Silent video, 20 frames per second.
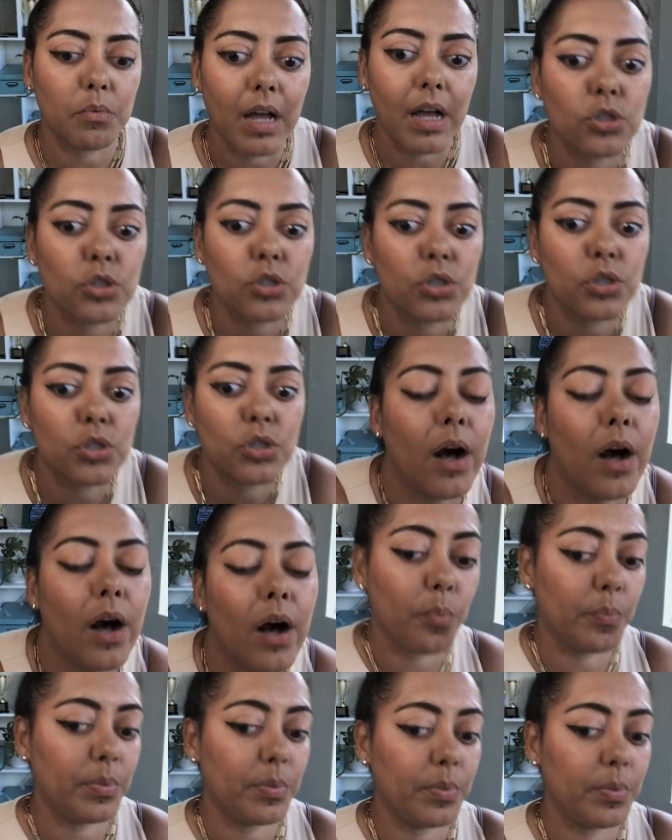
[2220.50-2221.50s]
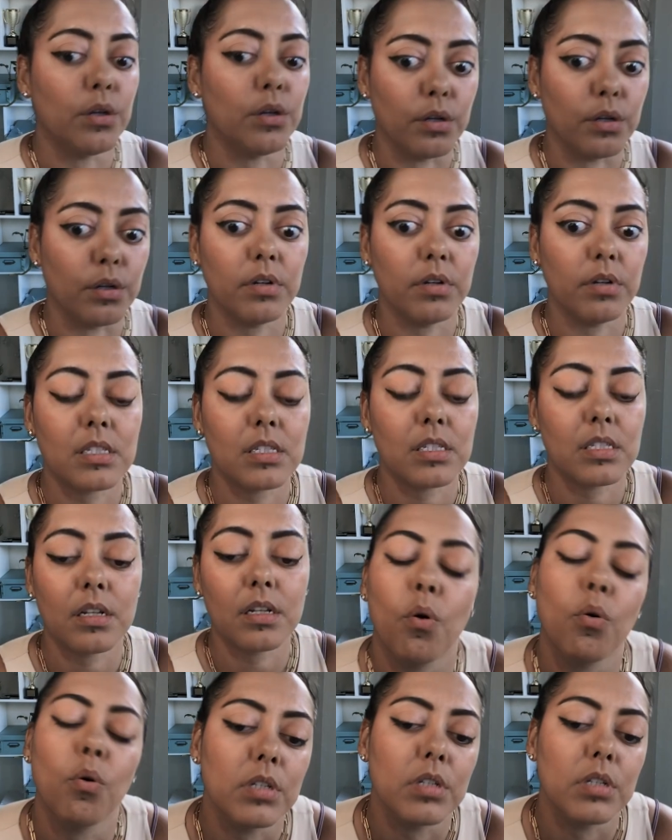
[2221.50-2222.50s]
will actually help you instead of
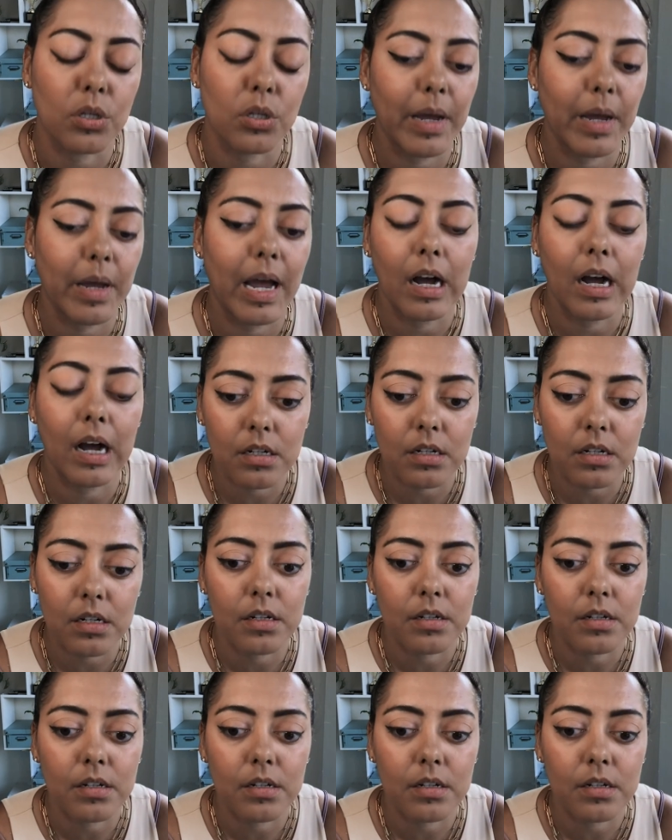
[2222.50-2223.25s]
holding you back.